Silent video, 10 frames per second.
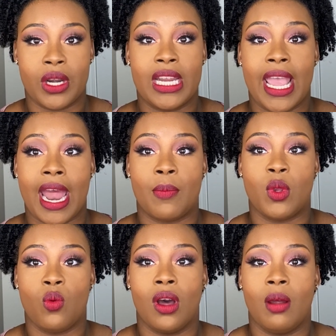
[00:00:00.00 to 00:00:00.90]
recap,
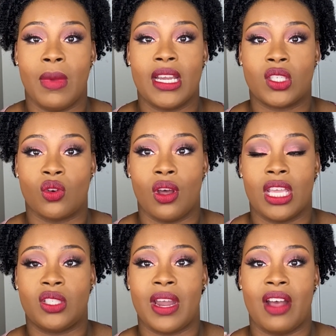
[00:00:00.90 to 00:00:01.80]
you want to make sure
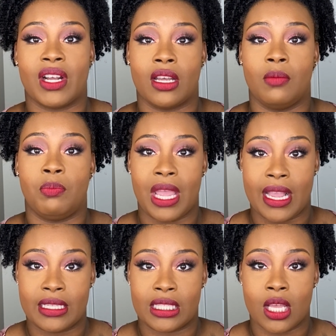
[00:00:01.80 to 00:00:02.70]
that you have a good
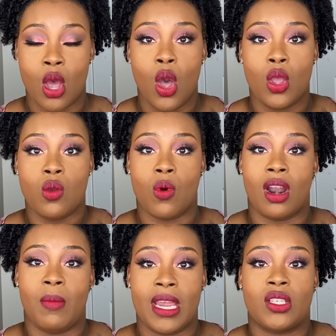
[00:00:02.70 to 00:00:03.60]
base. You want
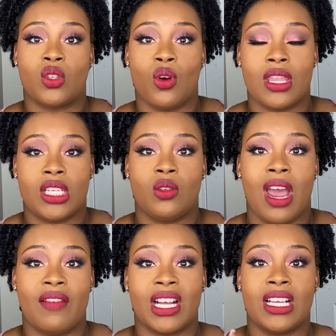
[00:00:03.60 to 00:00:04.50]
to make sure that you
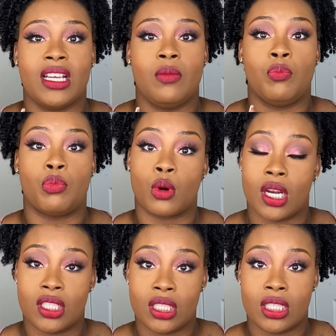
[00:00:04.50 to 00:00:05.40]
have a good
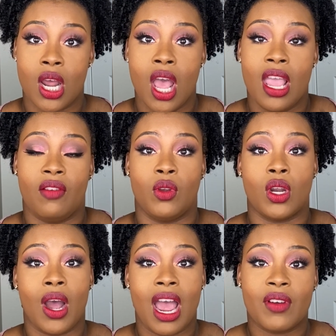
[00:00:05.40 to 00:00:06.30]
brush. If you
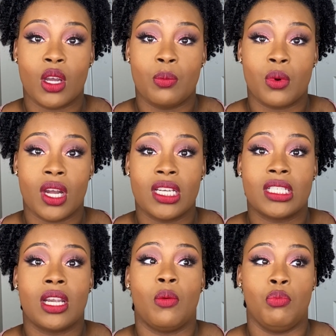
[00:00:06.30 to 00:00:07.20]
don't have a good brush,
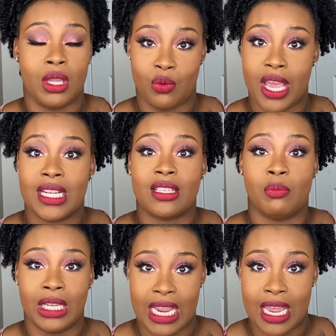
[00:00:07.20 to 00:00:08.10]
be ready to
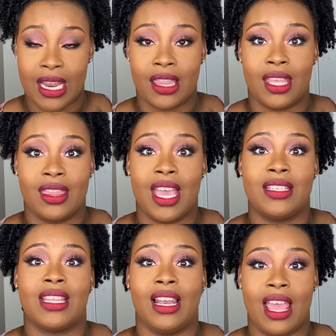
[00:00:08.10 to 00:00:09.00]
blend. And then that's
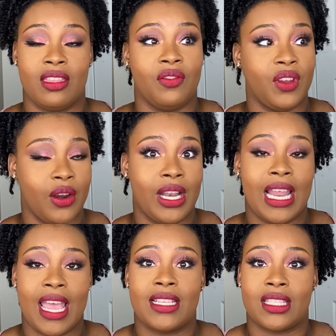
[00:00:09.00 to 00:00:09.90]
the very
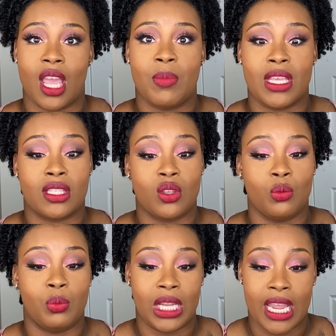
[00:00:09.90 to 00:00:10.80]
last step, is to
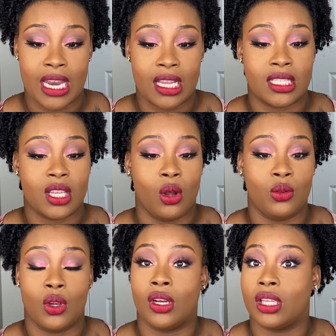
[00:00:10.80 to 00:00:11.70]
blend until
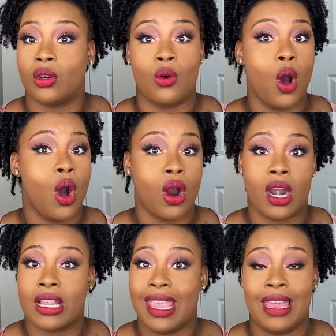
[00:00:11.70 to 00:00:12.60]
your little
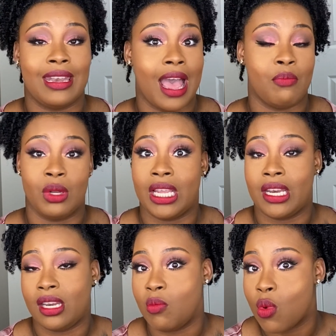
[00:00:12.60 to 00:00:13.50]
heart cannot blend
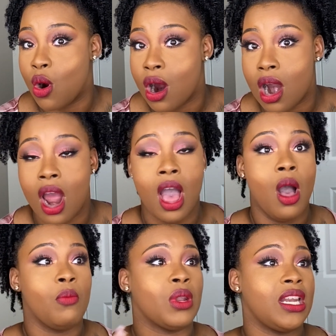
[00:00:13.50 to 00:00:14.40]
anymore.
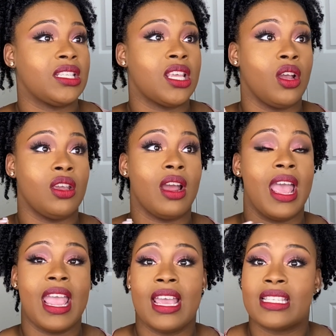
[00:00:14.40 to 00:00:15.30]
Blend until your
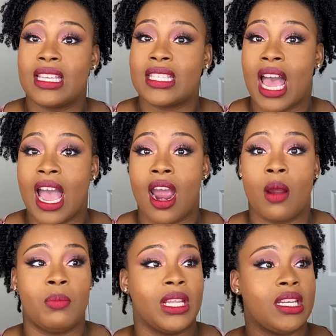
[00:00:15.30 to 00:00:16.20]
hands get
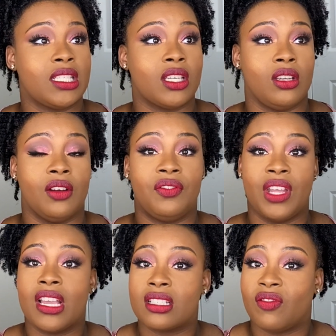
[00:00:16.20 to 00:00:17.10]
tired. Blend until your
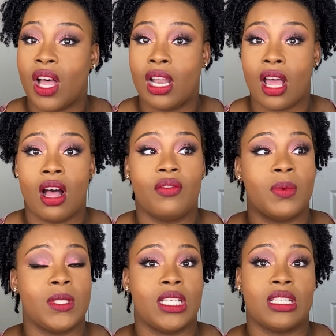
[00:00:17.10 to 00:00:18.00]
fingers fall off.
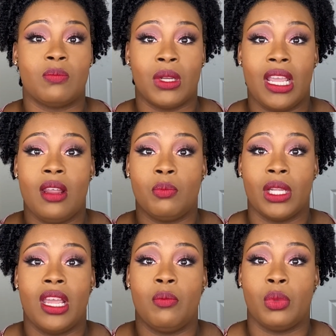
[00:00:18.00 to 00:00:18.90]
But just blend,
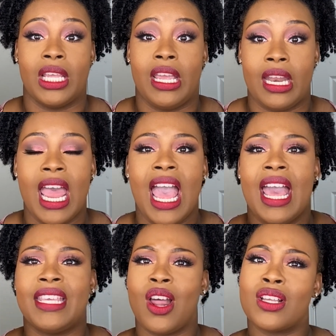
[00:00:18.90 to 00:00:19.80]
blend, blend.
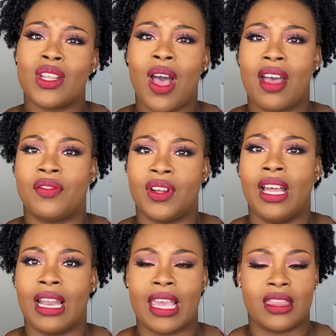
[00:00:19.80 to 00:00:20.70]
And then also have
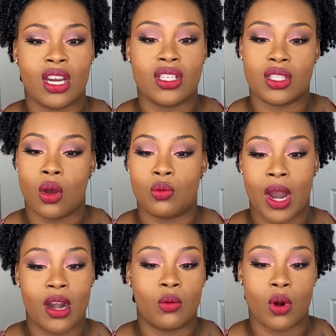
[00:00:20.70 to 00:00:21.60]
fun. Like, there's no
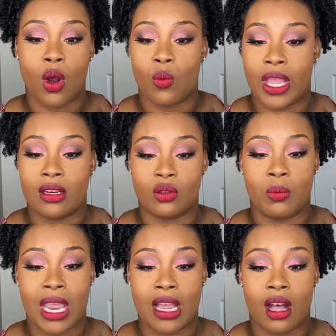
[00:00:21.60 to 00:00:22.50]
right or wrong way to do
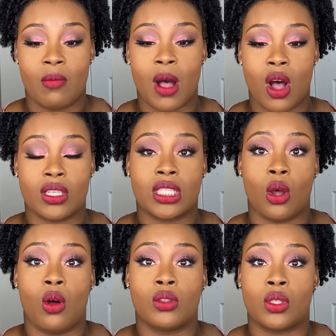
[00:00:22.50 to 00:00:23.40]
makeup.
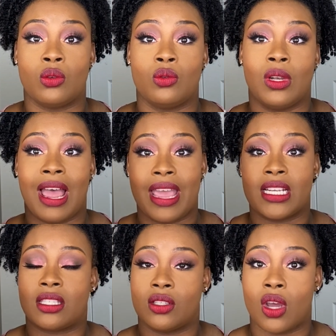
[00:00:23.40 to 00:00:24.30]
Also do
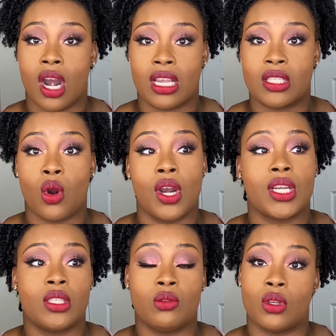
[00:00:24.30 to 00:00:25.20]
lightest to darkest, or you
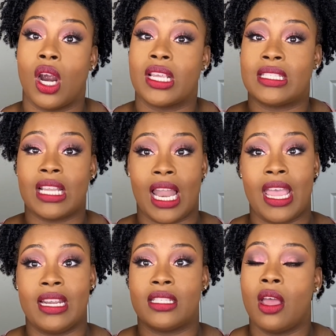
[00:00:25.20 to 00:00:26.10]
can do darkest to
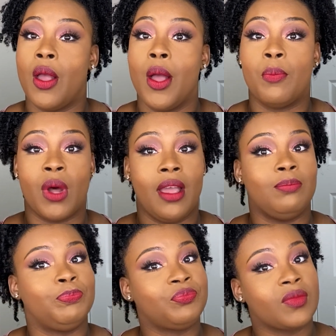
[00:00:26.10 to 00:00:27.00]
lightest.
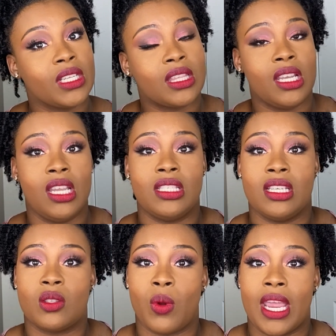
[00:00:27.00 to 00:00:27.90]
But the
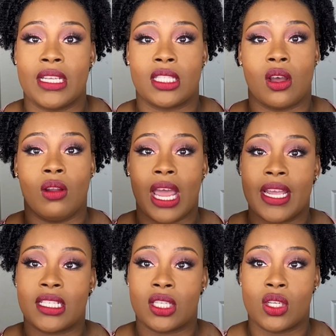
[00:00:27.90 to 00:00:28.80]
easiest way is to go
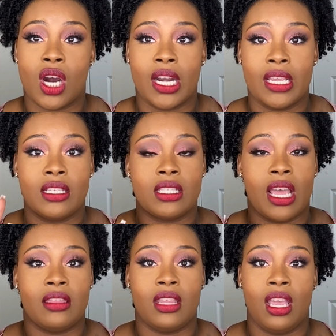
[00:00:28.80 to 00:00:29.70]
lightest to darkest.
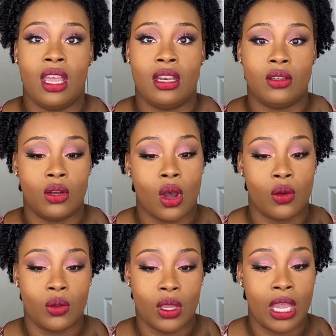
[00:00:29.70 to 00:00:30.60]
And then, you know,
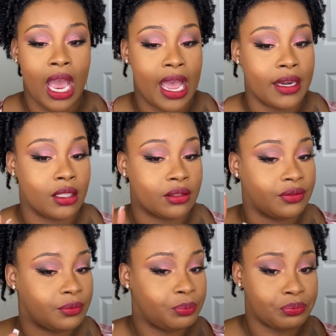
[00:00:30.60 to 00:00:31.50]
you can kind of
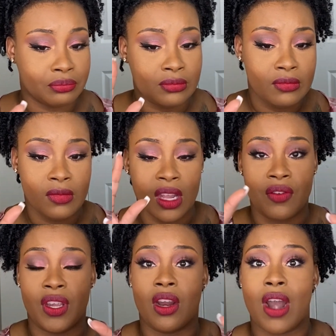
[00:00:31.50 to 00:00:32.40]

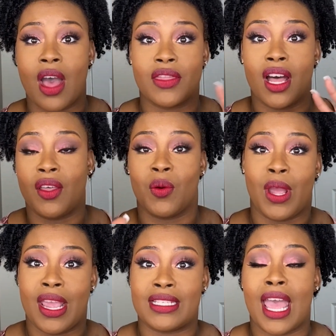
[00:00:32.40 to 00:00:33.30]
figure out the other
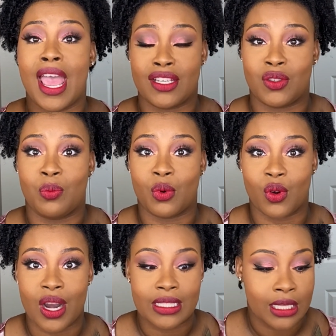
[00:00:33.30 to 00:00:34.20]
ways as you
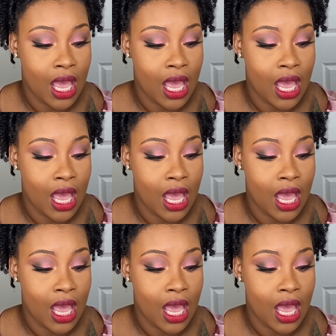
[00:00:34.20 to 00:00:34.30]
progress.